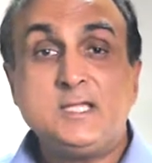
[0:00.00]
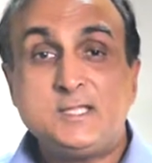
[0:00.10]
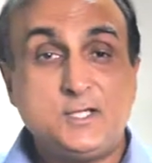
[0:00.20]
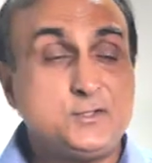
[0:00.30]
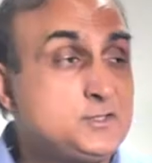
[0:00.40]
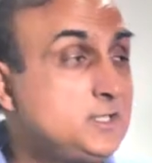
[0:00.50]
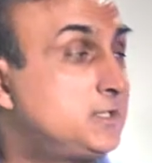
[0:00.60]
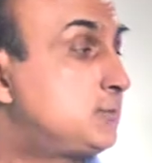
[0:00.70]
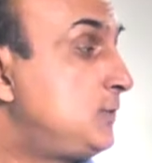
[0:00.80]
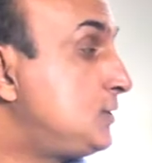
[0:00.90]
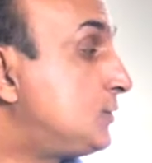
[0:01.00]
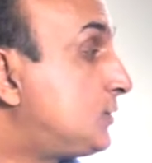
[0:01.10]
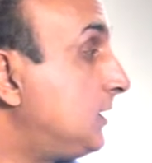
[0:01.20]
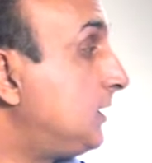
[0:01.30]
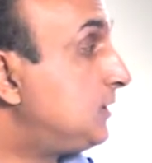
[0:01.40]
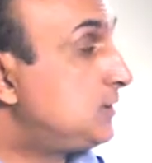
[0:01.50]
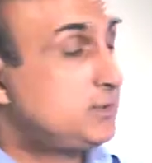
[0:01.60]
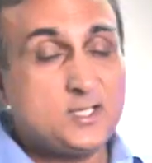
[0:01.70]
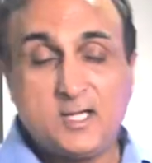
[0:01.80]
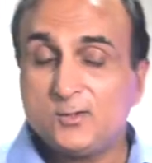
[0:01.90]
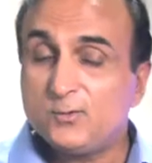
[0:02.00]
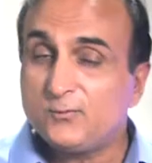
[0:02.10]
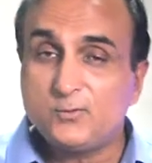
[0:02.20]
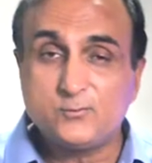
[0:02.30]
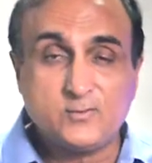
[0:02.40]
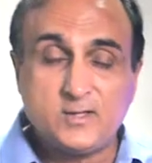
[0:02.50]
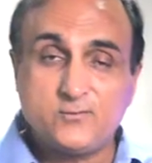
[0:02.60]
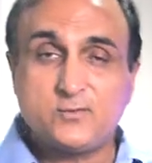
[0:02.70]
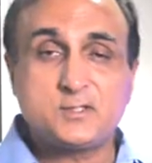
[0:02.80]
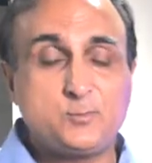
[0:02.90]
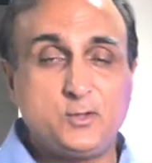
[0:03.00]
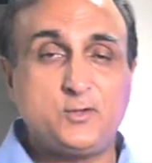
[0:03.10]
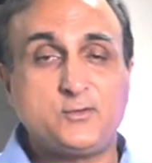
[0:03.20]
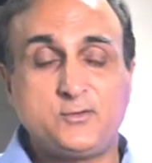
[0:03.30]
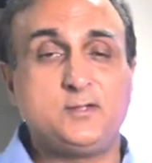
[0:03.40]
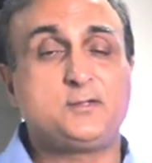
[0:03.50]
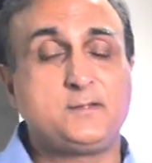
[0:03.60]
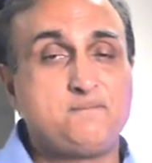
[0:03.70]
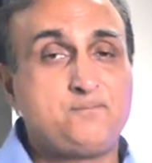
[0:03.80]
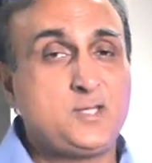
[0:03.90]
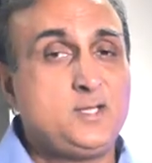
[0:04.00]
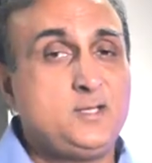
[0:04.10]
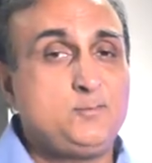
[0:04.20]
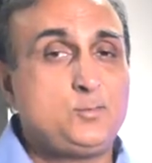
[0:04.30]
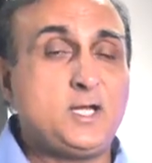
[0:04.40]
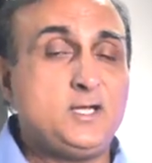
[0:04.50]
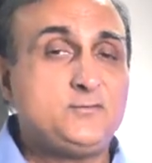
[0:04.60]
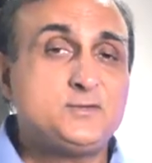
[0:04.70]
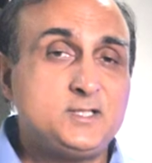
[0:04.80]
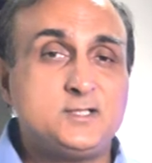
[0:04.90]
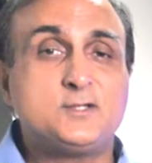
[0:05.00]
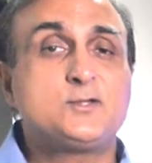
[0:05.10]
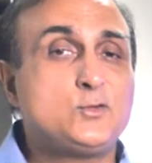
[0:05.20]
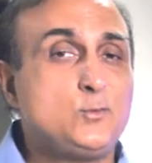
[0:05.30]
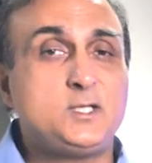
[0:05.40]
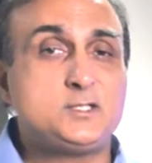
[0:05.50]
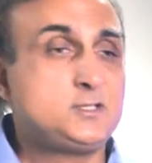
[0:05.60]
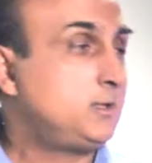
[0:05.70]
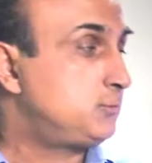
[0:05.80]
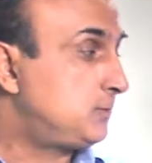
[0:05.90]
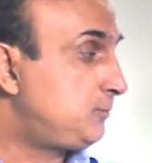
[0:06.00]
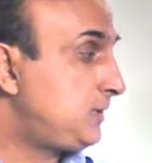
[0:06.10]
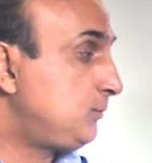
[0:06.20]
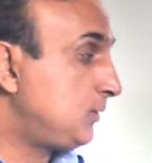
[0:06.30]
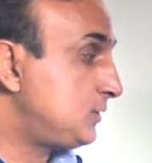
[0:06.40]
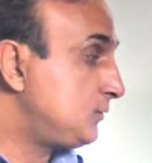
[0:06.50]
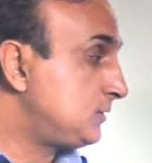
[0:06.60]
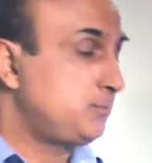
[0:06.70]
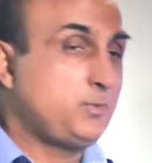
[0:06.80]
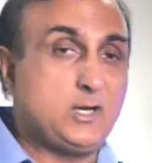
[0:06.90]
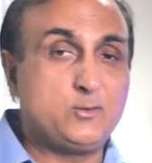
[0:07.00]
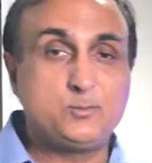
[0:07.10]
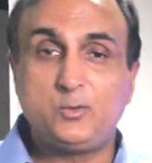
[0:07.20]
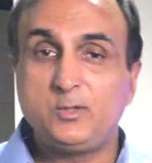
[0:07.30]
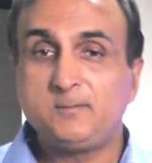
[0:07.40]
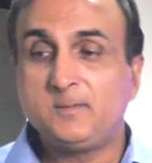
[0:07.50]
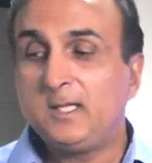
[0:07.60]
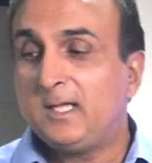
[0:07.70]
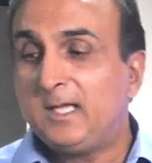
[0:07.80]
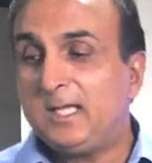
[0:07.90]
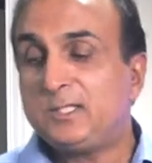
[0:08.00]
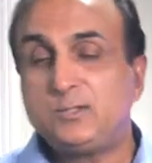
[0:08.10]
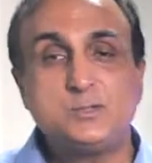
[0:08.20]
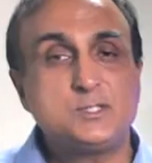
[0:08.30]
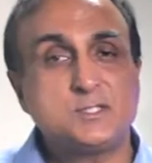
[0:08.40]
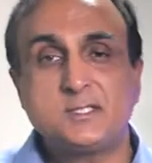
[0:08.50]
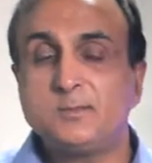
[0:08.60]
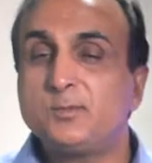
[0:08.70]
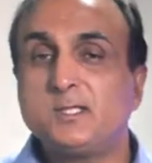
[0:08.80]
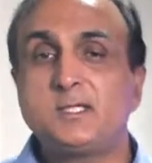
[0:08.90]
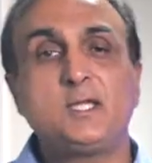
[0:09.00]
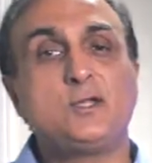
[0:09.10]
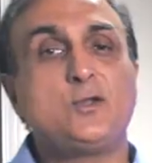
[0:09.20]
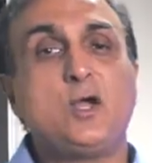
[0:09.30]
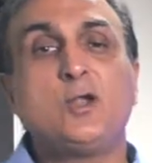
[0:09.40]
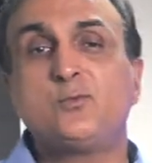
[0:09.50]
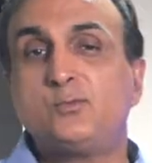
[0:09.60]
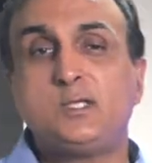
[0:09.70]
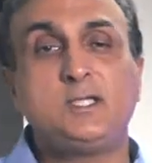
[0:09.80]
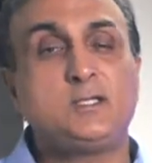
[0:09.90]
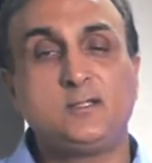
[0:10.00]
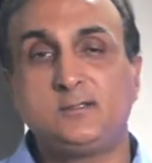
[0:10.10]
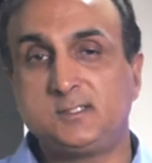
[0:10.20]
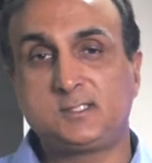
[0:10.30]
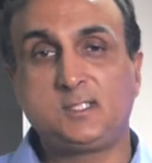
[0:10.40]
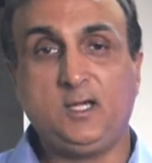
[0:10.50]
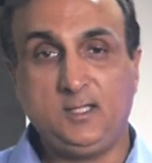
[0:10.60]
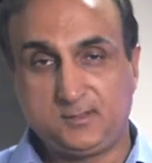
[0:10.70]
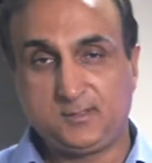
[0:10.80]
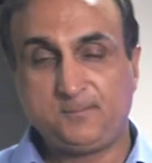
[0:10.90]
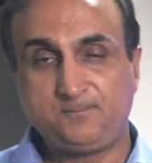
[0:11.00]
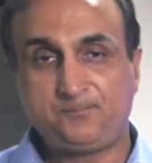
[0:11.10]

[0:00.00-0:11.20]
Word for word: The other thing is when you're, I don't know if you've ever experienced this, but I've seen it so many times when people are using PowerPoint and you just simply cannot read the slides.